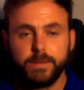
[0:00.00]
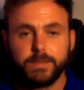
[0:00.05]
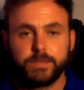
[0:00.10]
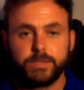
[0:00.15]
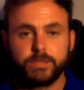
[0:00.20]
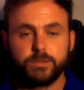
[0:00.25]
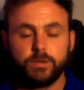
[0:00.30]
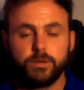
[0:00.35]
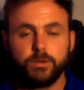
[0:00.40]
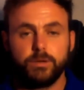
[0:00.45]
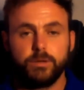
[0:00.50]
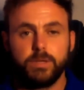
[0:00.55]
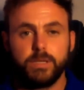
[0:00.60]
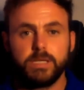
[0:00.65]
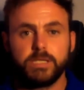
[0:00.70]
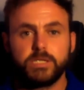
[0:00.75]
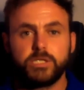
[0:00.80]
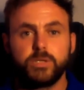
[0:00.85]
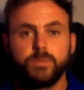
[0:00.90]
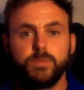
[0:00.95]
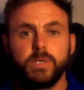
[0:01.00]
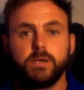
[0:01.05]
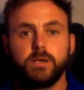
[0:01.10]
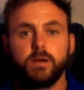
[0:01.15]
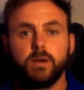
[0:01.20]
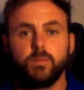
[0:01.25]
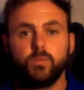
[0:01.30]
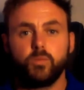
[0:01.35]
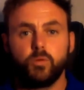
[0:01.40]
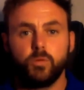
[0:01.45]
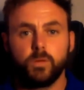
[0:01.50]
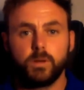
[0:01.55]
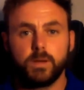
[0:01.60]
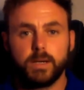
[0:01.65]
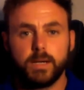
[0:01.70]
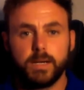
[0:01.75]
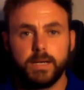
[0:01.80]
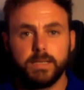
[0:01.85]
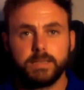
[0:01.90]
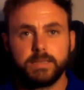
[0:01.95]
So it is to be a lot more
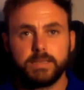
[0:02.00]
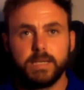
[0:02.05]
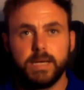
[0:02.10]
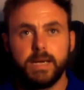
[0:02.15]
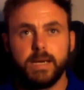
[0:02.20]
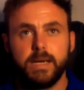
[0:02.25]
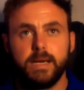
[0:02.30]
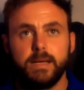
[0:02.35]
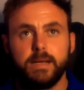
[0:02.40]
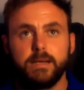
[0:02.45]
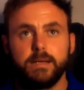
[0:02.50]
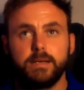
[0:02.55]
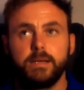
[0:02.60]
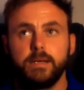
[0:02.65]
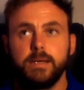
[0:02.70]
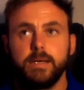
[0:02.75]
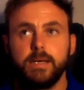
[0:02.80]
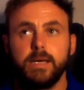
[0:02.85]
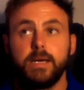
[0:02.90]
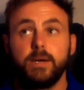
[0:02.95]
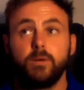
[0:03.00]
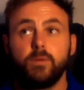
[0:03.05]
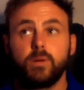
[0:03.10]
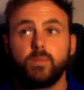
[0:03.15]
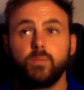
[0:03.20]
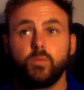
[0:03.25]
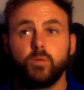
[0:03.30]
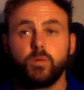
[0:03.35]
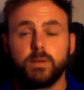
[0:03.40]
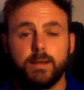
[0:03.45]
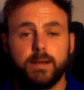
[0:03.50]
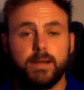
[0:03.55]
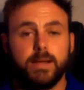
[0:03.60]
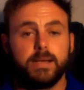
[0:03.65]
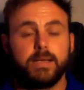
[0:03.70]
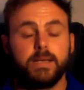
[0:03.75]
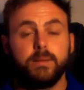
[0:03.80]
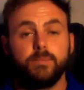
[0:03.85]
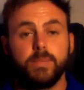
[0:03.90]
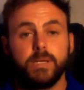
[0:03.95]
organized, and it would more than
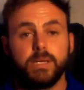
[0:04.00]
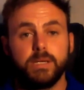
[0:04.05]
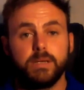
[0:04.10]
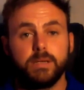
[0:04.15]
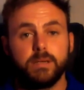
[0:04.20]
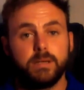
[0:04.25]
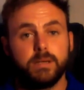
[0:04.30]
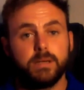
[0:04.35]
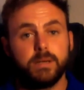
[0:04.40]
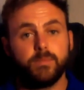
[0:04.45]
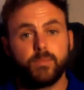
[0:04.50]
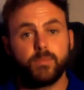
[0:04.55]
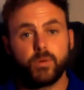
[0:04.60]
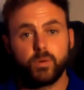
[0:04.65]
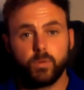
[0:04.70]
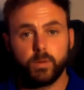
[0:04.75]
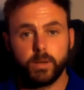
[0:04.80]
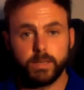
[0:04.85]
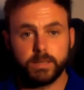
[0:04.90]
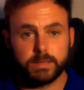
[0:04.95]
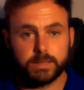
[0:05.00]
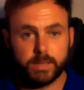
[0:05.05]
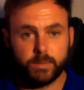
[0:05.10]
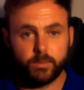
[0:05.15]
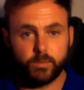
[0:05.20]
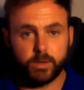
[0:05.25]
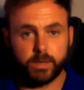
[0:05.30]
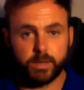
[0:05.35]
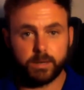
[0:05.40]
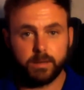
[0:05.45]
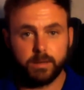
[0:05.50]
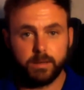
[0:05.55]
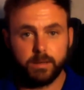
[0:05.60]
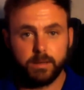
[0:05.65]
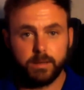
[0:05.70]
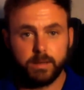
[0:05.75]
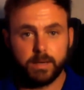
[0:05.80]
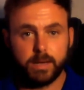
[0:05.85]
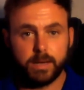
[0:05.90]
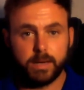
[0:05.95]
likely mean employing someone
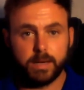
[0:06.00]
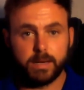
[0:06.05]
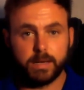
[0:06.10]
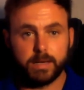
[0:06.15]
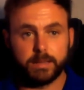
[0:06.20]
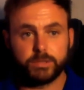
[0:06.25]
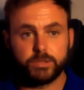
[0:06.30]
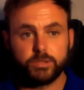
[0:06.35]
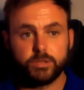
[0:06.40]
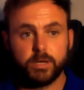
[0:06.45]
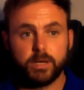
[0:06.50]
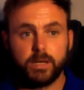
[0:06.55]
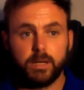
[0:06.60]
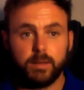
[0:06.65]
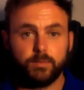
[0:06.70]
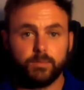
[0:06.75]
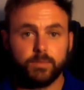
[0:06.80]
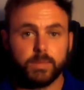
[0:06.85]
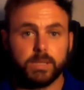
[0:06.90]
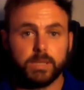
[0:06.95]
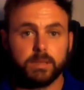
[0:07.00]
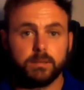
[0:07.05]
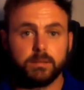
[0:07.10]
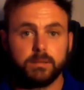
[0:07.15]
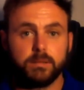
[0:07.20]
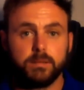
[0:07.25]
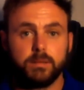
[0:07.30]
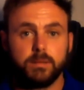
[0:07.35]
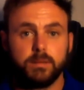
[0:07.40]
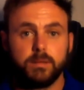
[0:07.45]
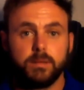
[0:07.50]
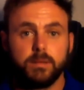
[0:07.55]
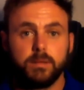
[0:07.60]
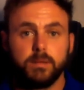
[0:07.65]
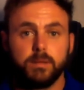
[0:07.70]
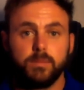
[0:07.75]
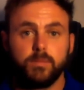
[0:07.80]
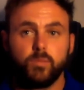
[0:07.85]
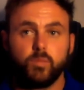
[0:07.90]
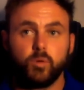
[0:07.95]
to help me,
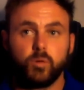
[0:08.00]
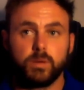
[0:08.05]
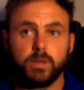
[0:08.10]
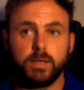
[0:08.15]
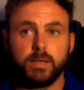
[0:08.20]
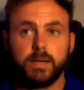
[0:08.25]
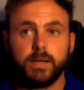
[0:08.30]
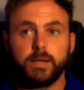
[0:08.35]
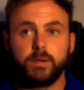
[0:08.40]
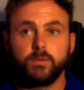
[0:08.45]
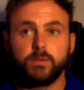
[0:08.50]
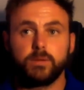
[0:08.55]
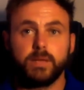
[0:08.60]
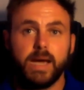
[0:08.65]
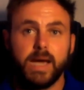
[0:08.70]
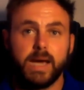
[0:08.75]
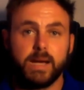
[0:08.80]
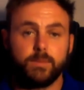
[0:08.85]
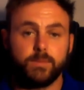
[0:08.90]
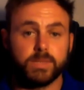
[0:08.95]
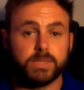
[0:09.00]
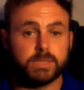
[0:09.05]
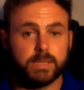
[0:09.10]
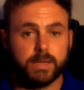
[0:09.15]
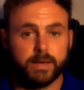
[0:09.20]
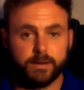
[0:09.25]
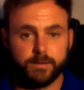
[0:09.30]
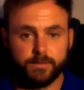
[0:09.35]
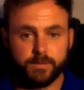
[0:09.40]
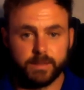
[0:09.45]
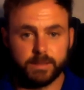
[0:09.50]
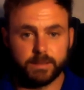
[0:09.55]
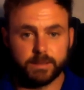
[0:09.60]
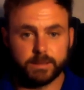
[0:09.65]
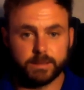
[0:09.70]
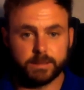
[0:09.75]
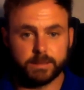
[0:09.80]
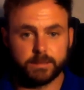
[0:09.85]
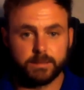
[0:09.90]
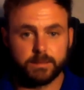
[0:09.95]
more than likely with the admin side of
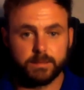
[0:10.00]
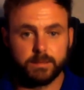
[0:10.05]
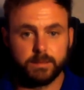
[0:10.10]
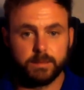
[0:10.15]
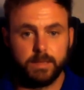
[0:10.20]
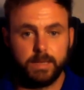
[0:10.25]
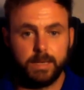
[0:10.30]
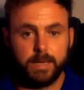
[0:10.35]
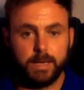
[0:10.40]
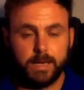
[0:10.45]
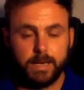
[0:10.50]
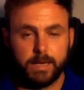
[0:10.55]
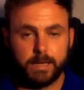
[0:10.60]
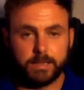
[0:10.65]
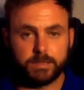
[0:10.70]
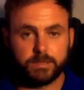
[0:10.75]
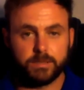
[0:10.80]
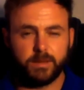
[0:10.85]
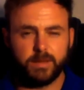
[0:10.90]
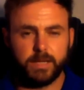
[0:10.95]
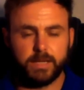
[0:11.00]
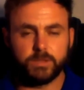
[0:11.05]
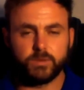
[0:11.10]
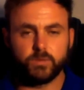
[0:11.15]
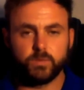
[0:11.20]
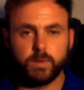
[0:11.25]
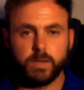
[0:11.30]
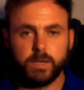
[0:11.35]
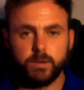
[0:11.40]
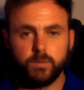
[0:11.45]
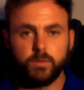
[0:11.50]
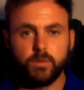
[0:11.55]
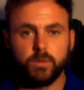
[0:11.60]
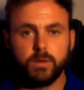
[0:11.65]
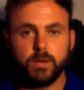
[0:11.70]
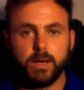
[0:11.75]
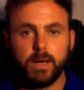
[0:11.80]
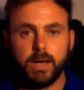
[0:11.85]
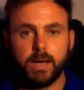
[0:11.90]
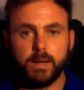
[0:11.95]
things. So that is where
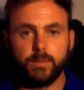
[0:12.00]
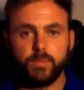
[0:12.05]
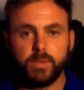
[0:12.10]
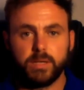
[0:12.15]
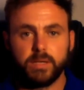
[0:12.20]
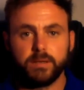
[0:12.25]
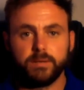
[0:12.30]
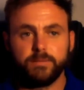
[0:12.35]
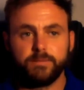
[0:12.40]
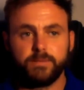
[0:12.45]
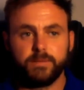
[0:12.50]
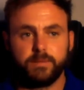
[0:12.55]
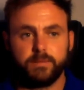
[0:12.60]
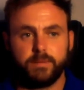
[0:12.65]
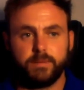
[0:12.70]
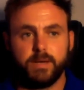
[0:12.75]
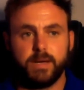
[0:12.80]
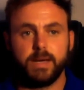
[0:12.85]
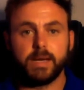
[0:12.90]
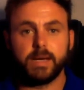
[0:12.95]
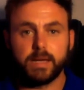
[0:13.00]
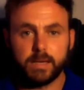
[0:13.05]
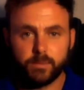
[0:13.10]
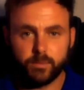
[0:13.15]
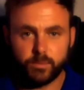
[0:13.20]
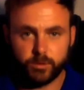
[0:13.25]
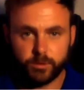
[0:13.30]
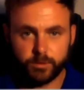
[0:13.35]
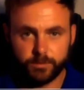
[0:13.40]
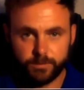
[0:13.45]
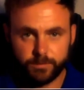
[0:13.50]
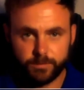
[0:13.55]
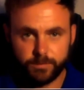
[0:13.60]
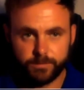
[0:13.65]
I believe I can improve.